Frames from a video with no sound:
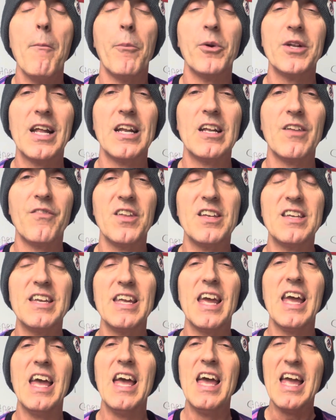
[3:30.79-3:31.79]
But at the end of the
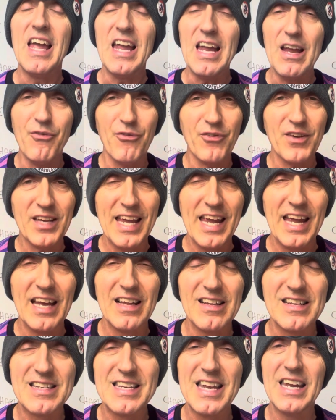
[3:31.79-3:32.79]
day, if
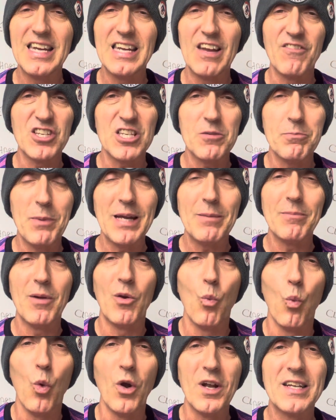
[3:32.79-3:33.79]
KLD, if
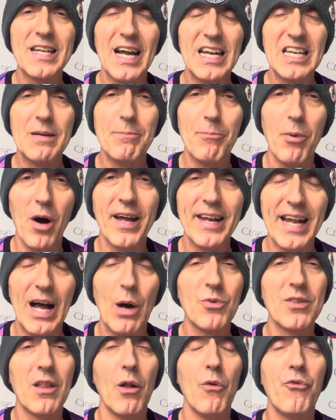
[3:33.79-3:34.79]
Speakman want Danny Batth
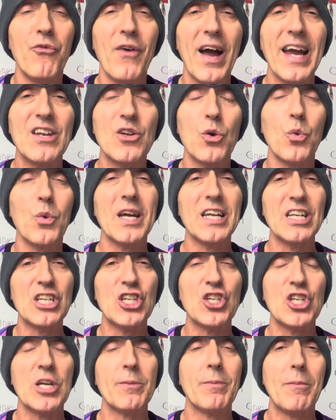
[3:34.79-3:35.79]
out, they'll find a way to
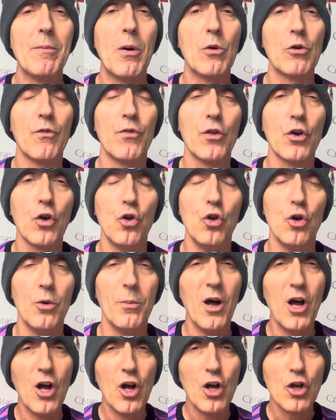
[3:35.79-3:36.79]
ship him out of the
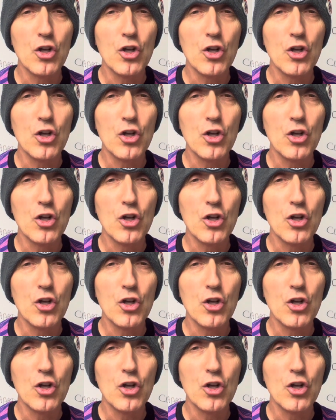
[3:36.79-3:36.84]
club.